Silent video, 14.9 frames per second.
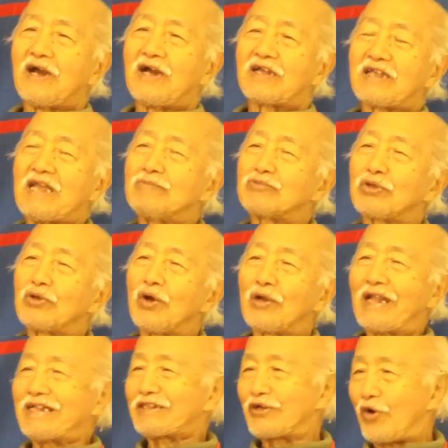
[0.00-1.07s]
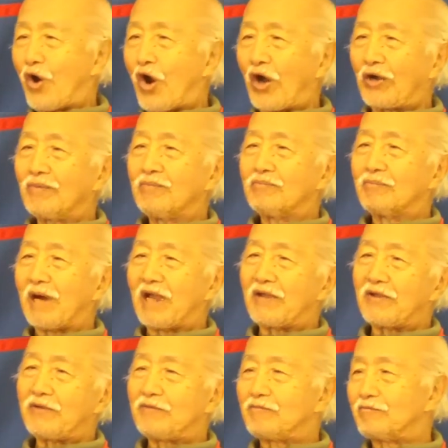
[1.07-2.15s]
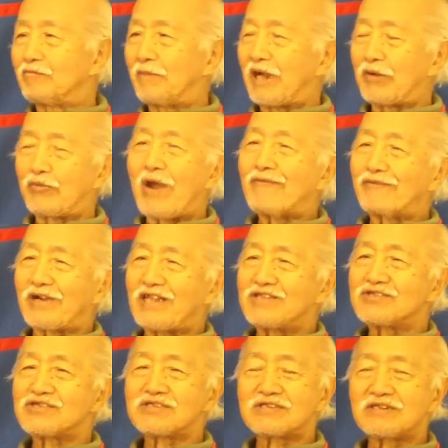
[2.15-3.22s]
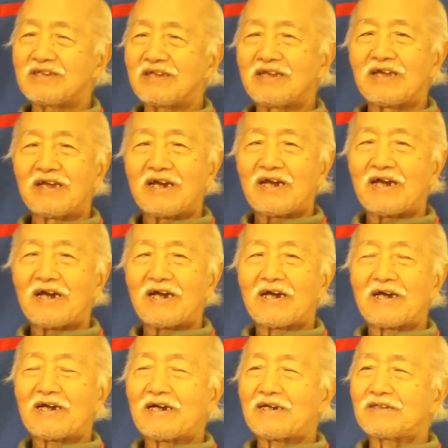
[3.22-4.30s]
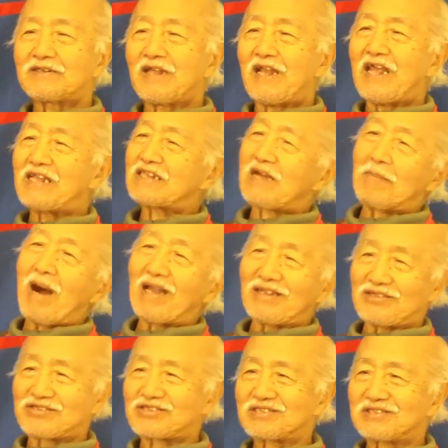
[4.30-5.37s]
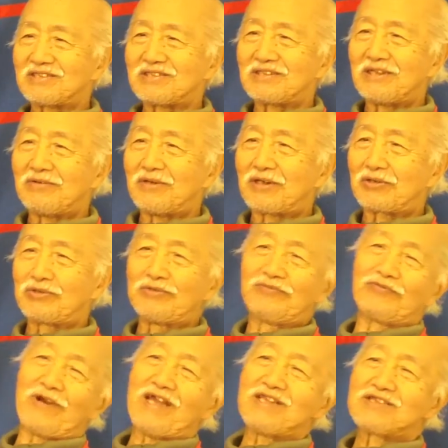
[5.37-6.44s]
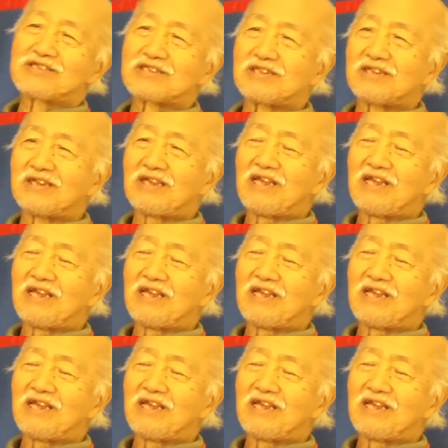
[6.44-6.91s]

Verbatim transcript: uh, came to know later on by, by reference uh, the late Cabalas. They were good friends, uh,